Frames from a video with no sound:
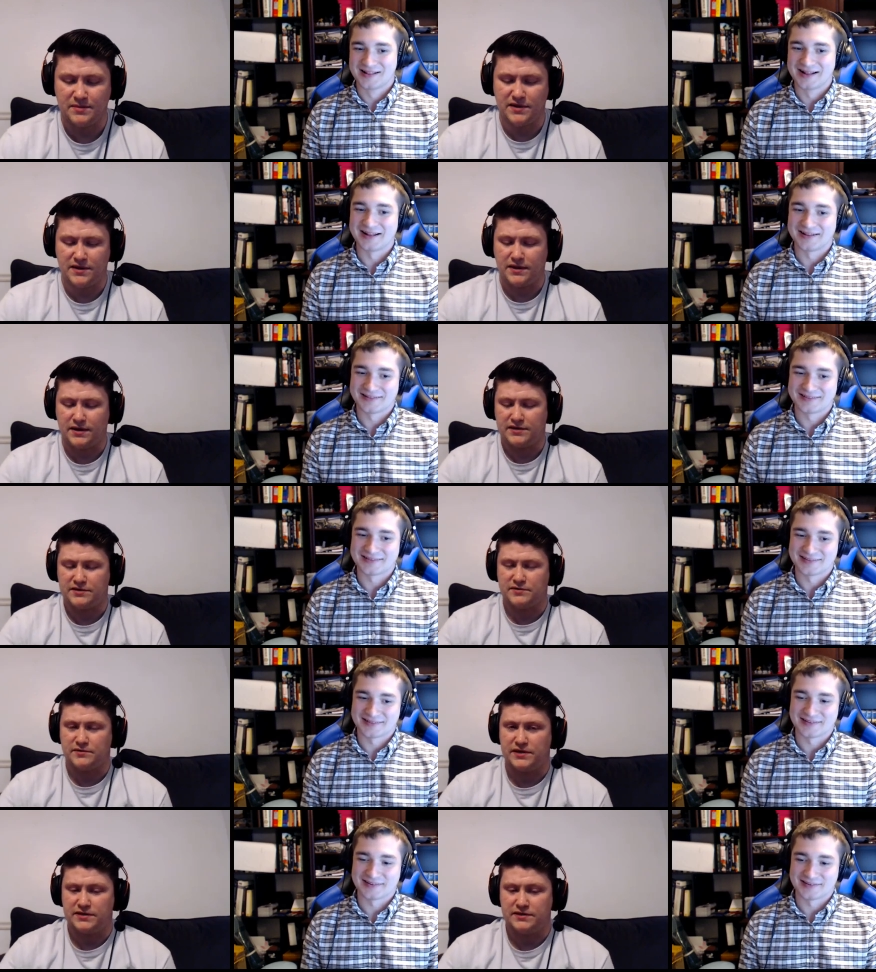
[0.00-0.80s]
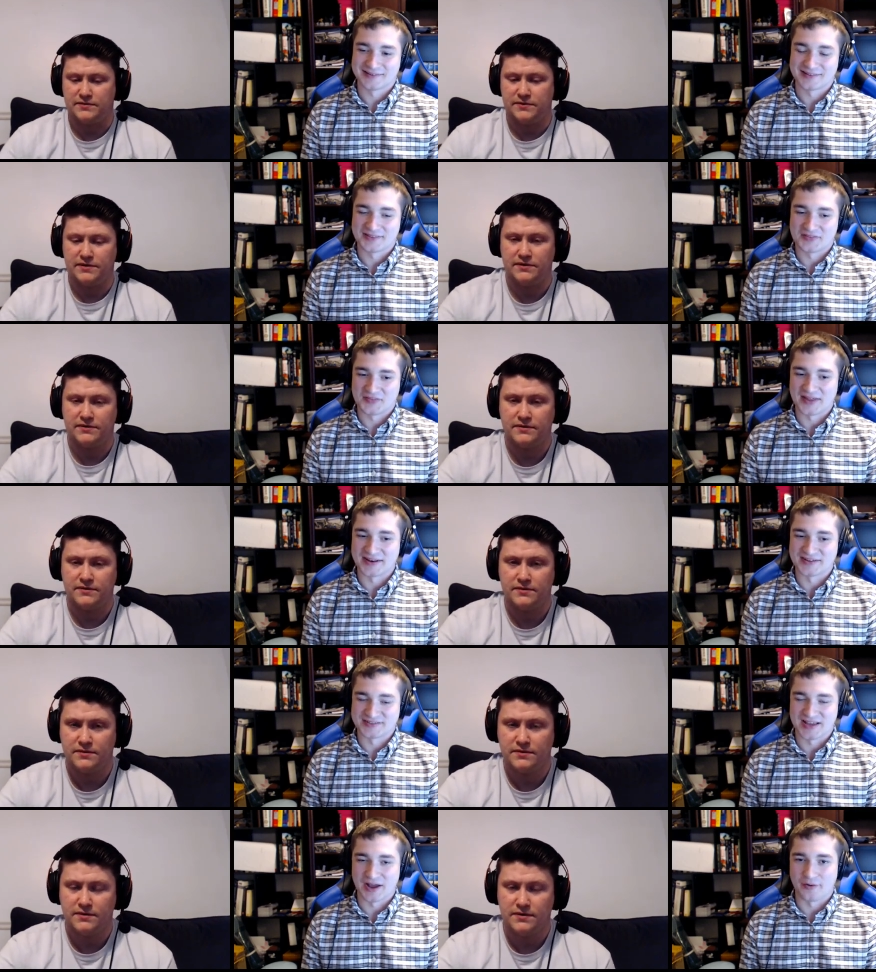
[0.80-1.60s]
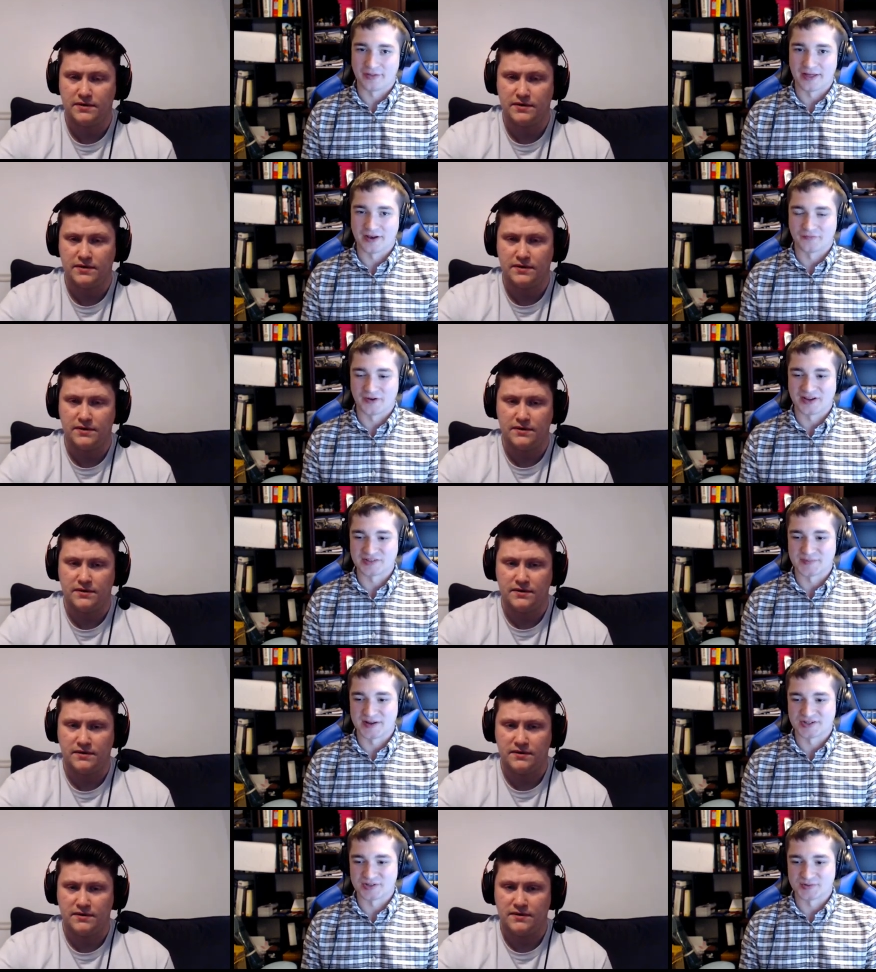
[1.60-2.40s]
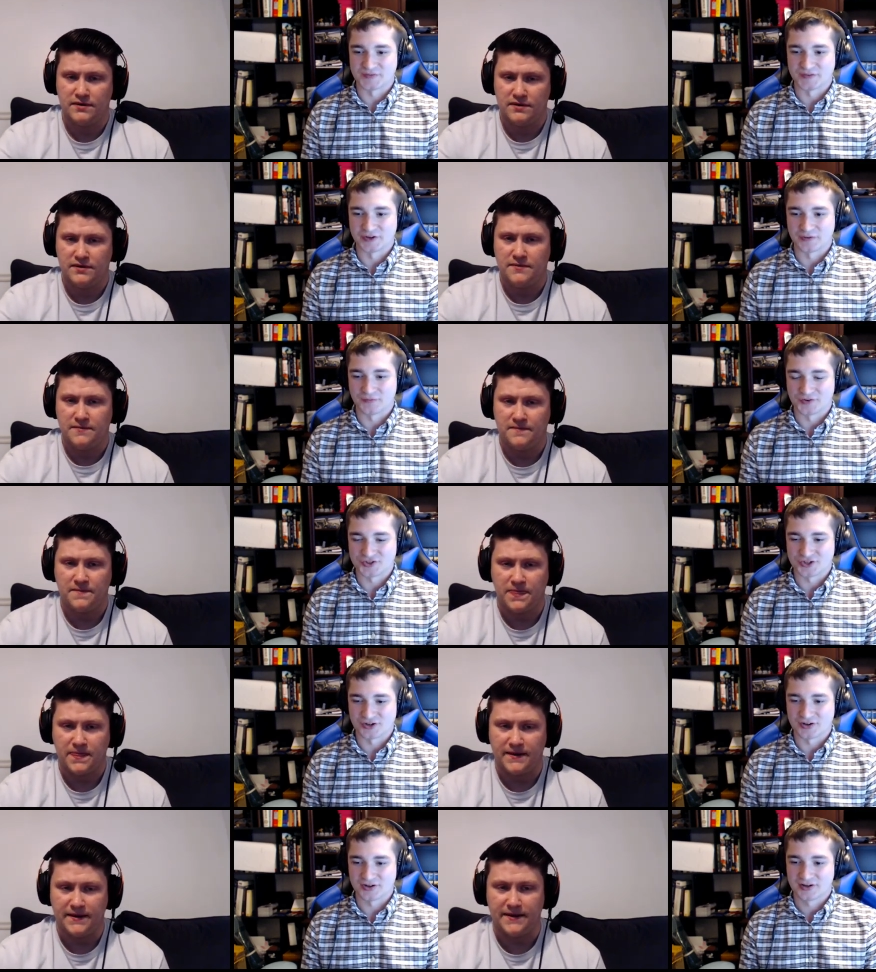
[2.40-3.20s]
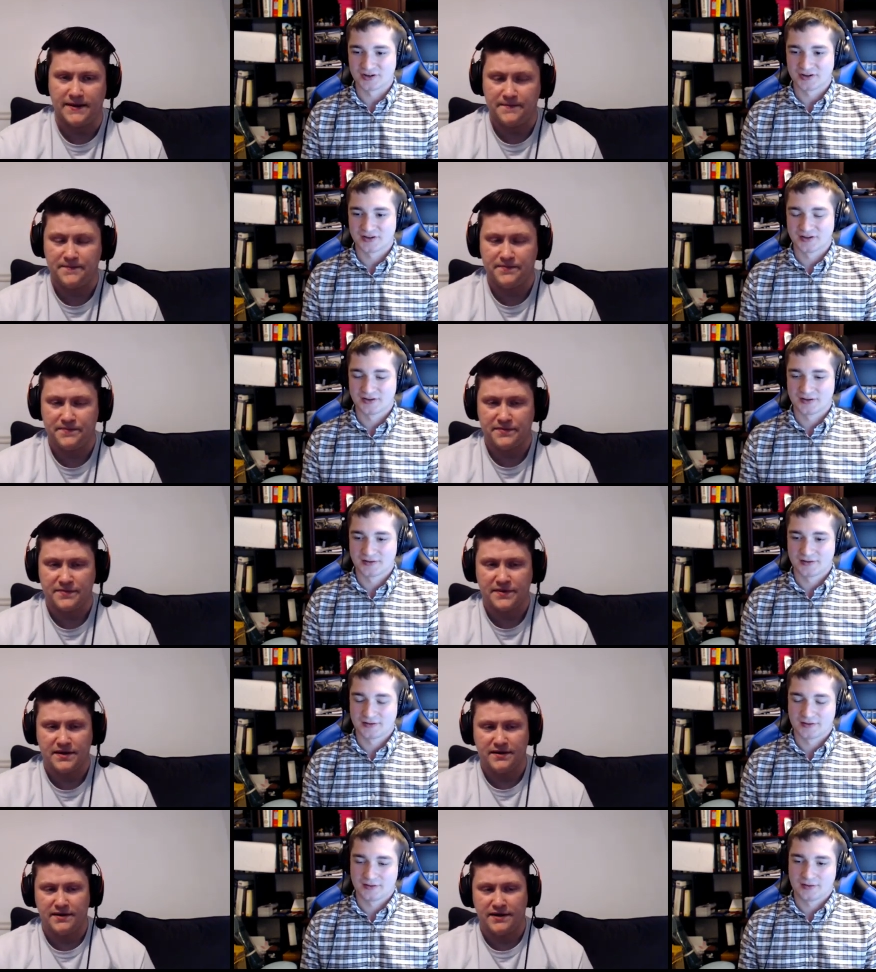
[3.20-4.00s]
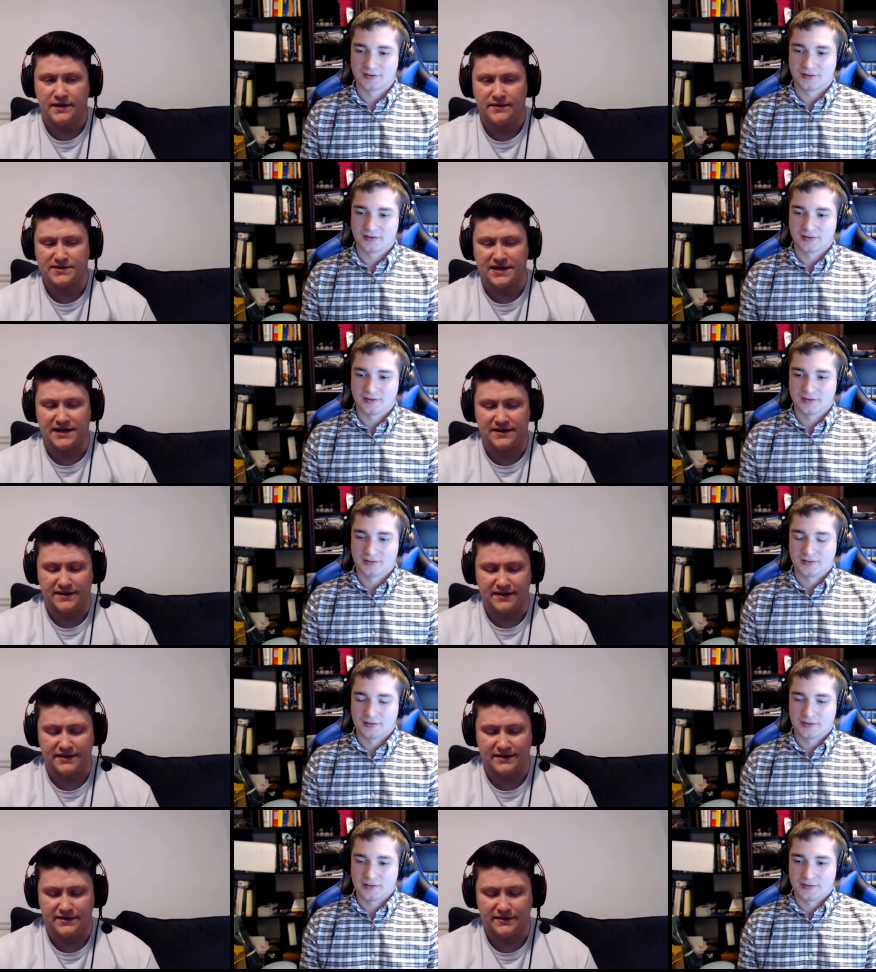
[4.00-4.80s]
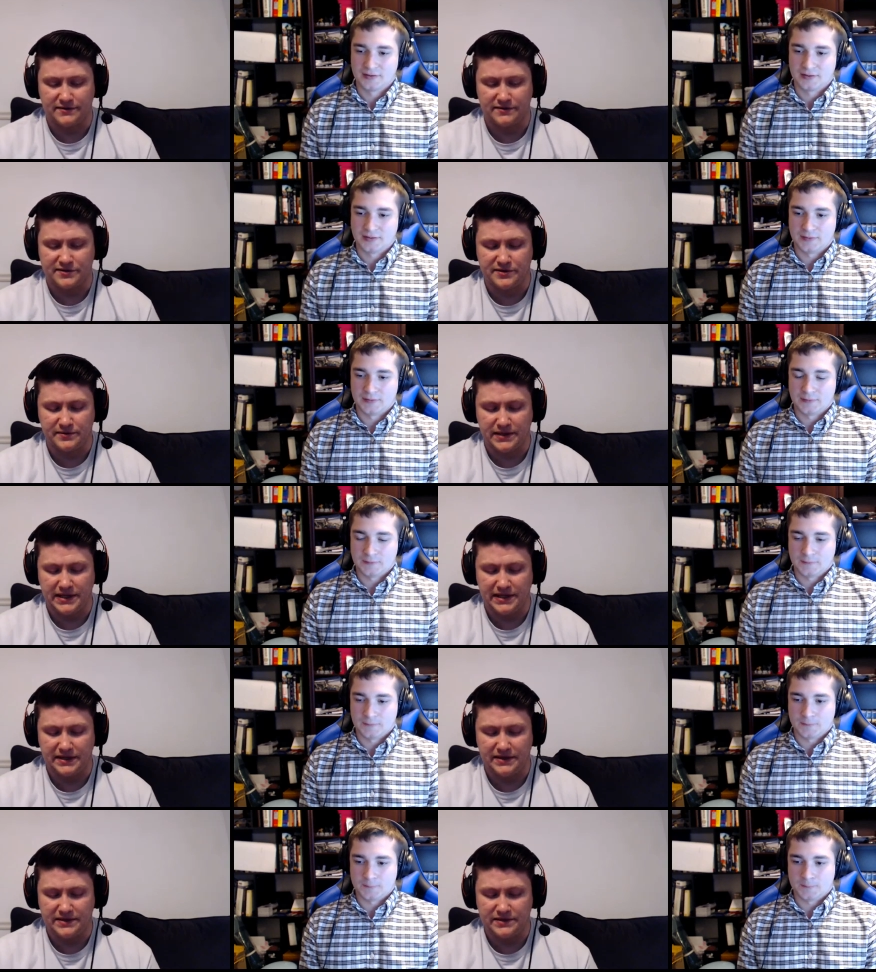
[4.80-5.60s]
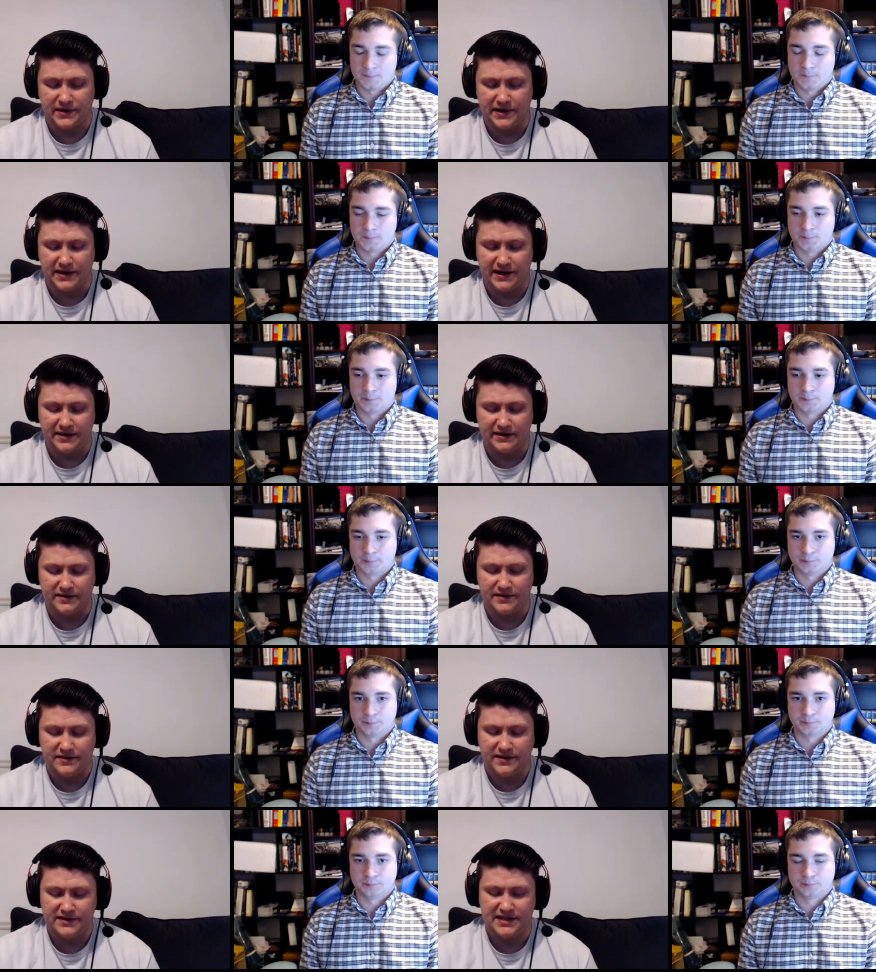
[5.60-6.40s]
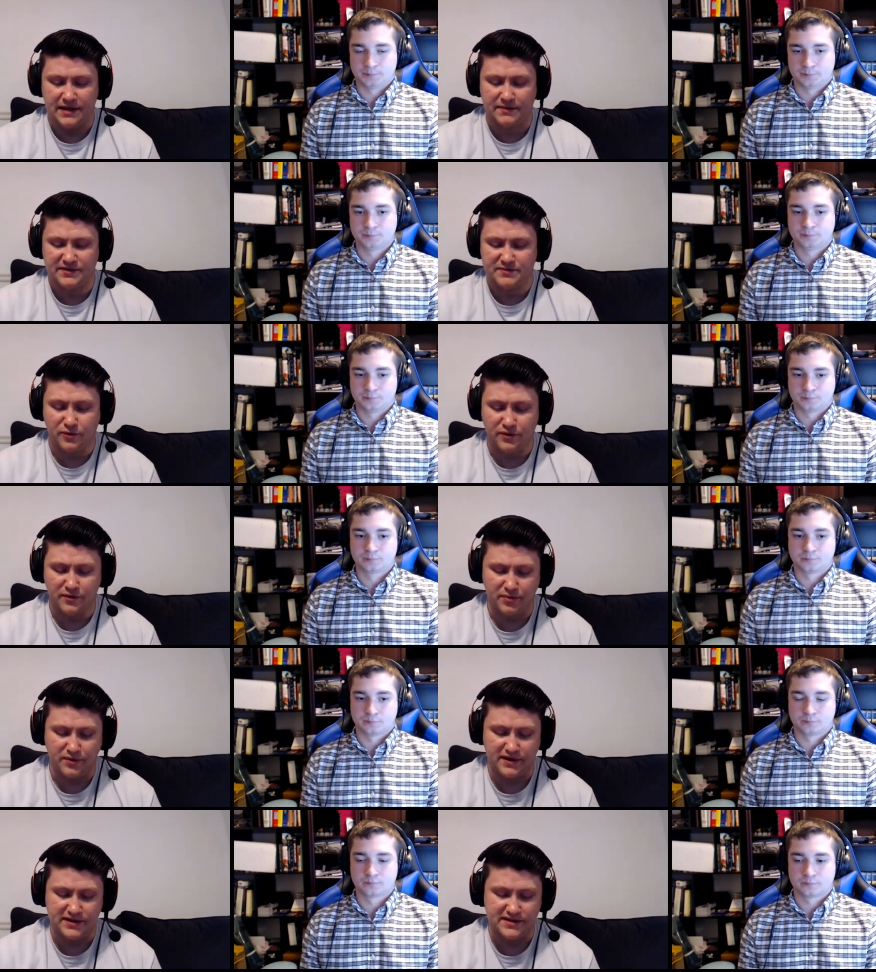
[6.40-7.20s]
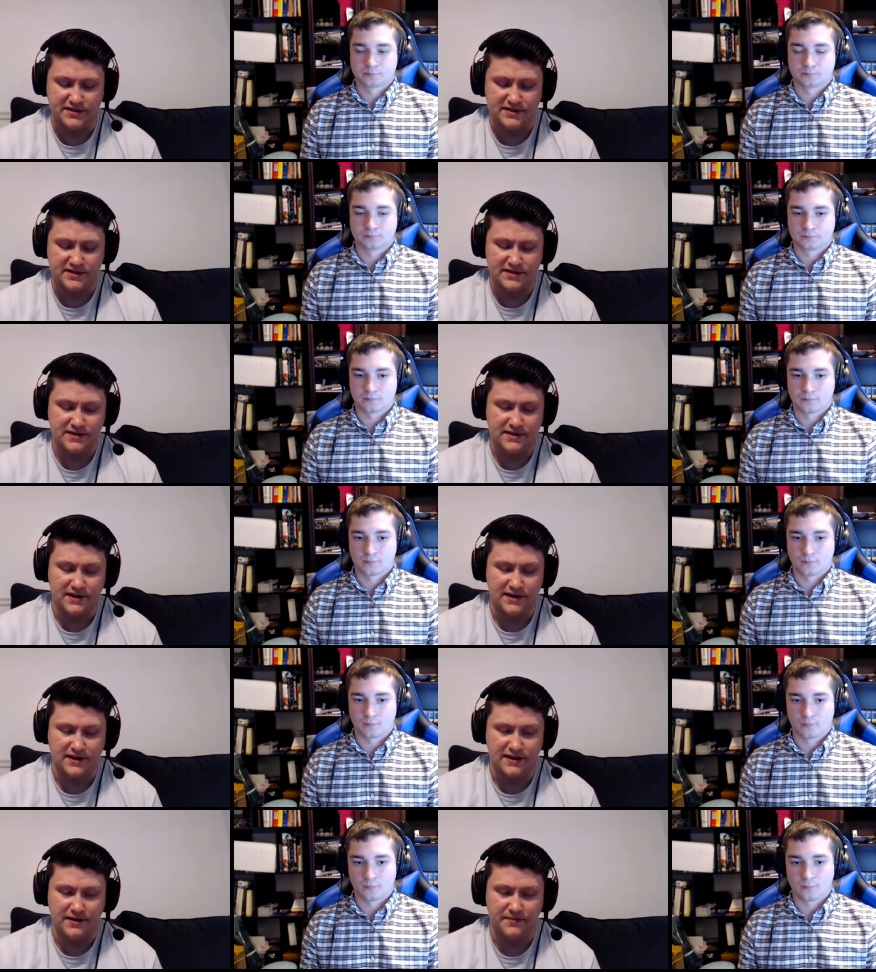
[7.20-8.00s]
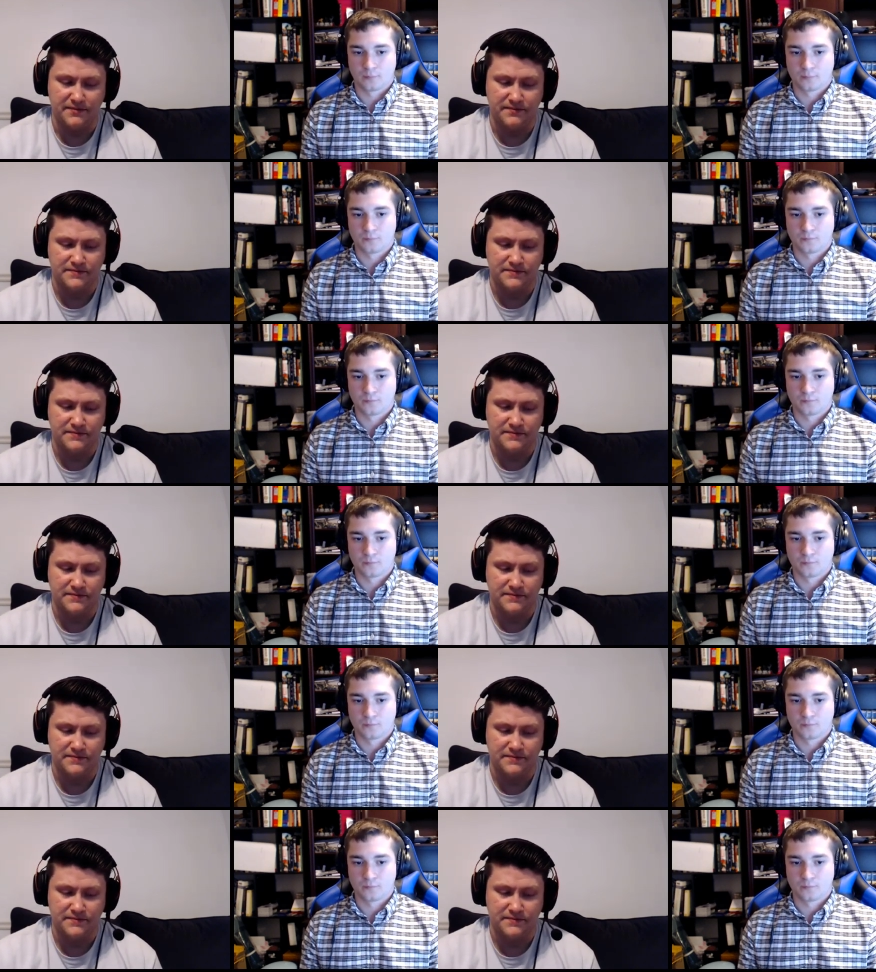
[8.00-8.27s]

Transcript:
Speaker 1: I think I drew into it,
Speaker 2: that is how a lot of ice matchups feel for sure. Yeah,
Speaker 1: it was kind of like a little too late to where I had to establish board presence. Um,